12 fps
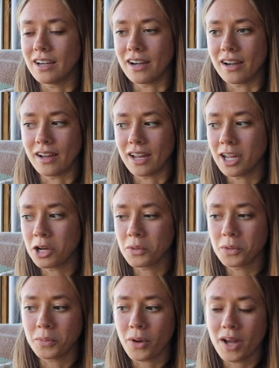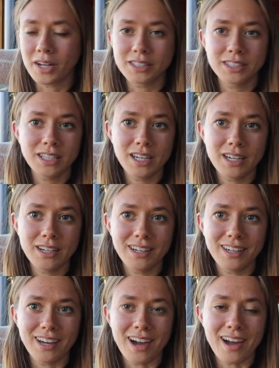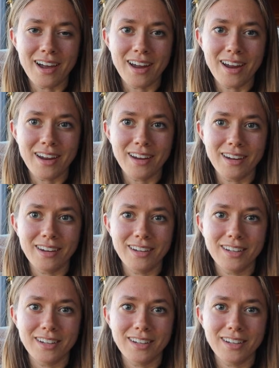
animal products again, I